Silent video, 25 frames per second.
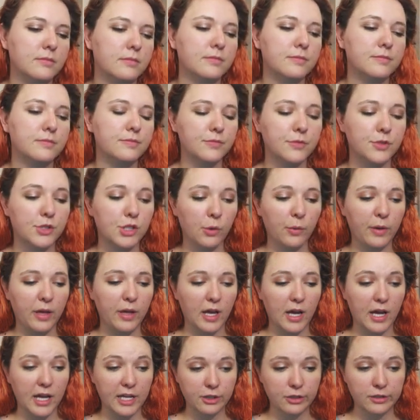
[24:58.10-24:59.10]
So we
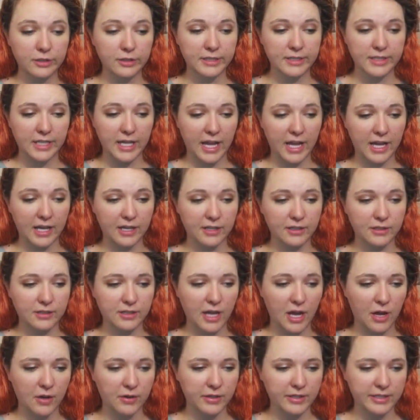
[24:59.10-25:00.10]
understand
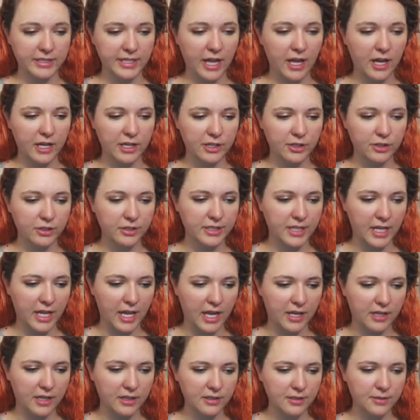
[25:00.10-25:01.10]
how to say
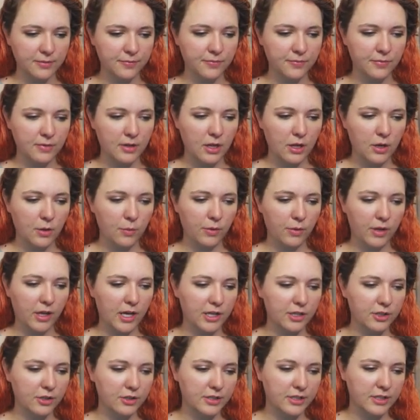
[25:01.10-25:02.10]
understand. We
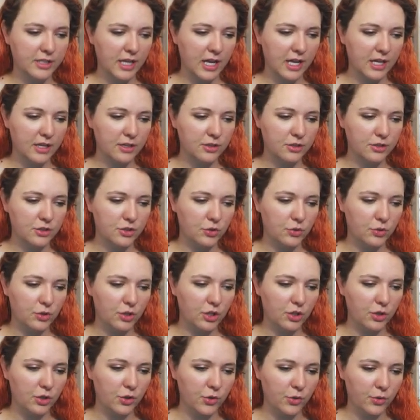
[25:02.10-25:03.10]
understand do
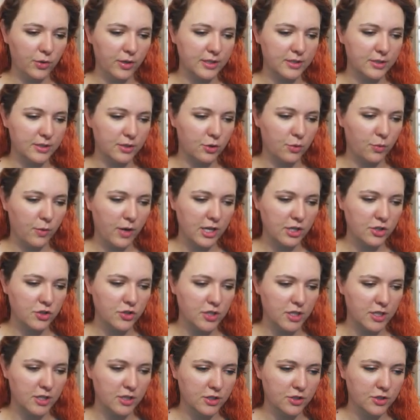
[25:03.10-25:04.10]
you is a
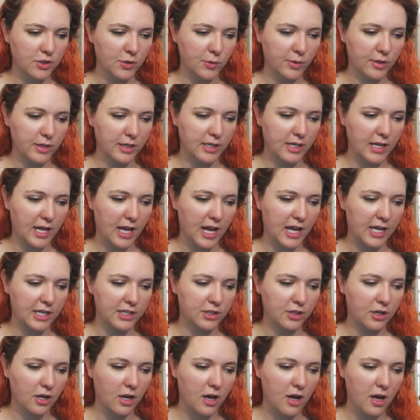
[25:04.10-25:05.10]
question, we're going to add
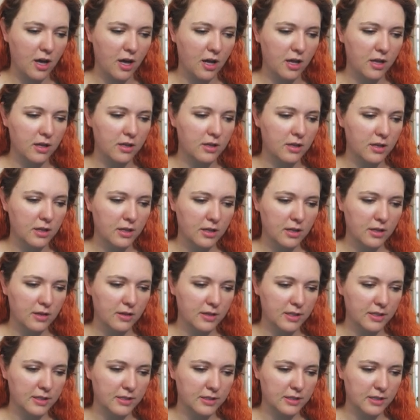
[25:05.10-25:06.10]
ka.
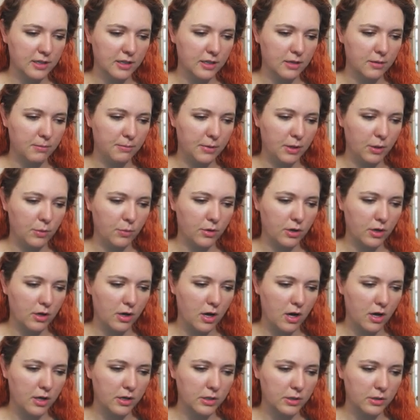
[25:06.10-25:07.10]
This is going to be
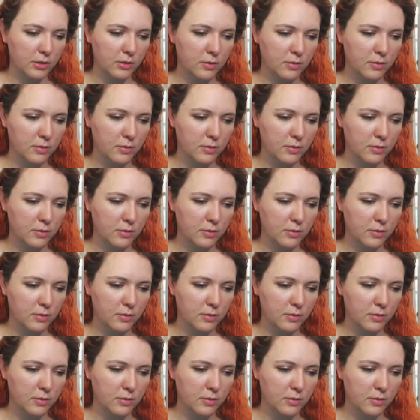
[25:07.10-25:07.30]
wakaru.